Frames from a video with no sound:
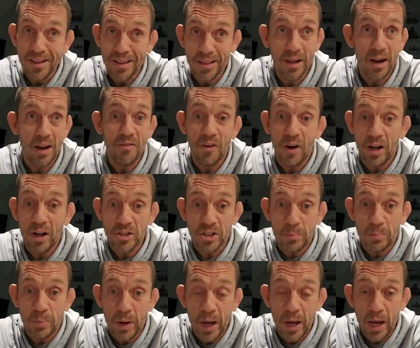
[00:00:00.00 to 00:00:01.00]
Then I fought in
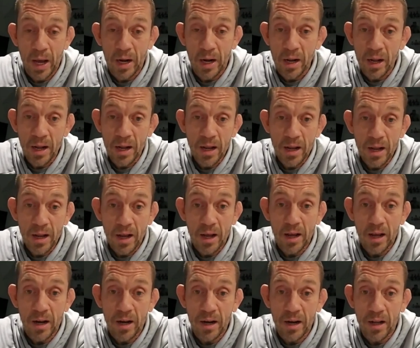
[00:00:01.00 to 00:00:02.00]
Japan,
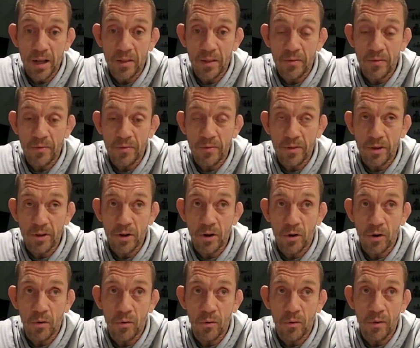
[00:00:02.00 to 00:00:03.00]
and
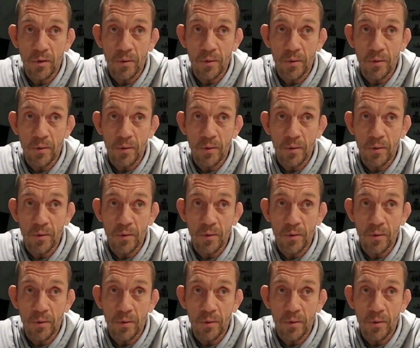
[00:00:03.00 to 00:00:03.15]
the